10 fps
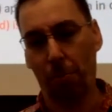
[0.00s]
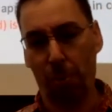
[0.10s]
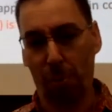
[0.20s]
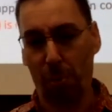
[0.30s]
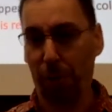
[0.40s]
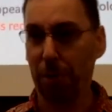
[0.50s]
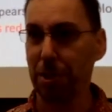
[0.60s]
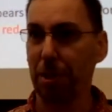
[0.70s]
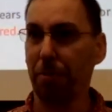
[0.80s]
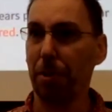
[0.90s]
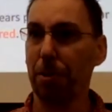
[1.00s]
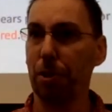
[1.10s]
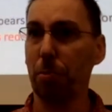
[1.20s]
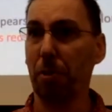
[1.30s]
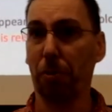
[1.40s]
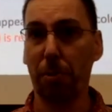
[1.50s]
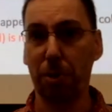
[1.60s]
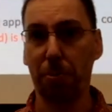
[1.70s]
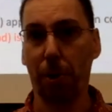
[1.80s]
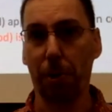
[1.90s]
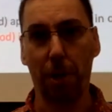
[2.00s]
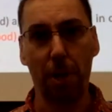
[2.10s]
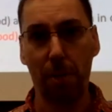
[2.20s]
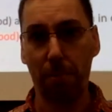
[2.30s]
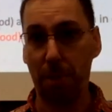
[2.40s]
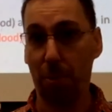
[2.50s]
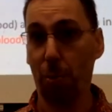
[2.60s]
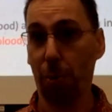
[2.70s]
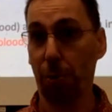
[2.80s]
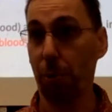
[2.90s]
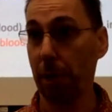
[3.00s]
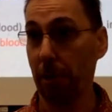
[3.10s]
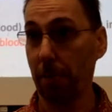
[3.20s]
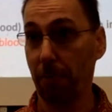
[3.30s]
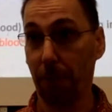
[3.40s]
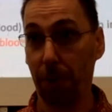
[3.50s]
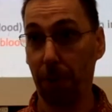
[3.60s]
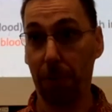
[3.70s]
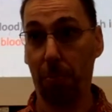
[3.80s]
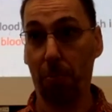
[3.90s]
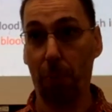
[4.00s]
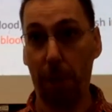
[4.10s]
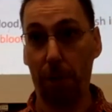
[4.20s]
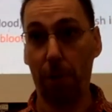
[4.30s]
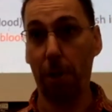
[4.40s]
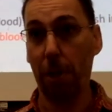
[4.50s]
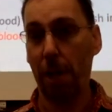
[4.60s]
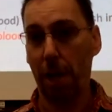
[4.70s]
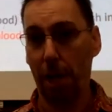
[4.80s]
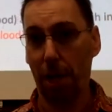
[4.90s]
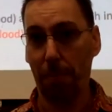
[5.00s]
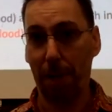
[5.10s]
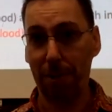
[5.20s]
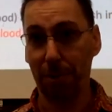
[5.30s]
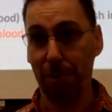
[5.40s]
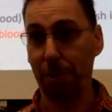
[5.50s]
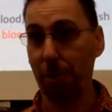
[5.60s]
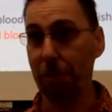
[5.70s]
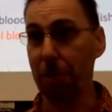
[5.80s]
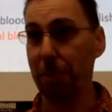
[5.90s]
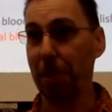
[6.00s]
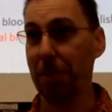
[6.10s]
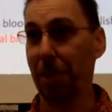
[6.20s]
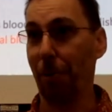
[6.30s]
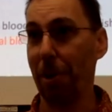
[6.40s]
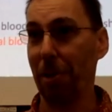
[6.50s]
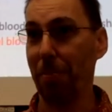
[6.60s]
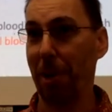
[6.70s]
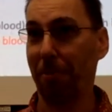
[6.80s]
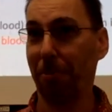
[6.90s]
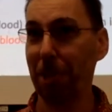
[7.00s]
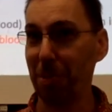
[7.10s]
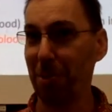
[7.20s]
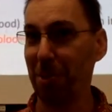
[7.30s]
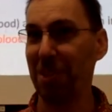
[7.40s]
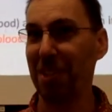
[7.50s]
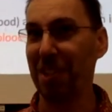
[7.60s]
we're working on stuff there too. But for the most part, people were doing fairly well. I was a little nervous because I graded my freshman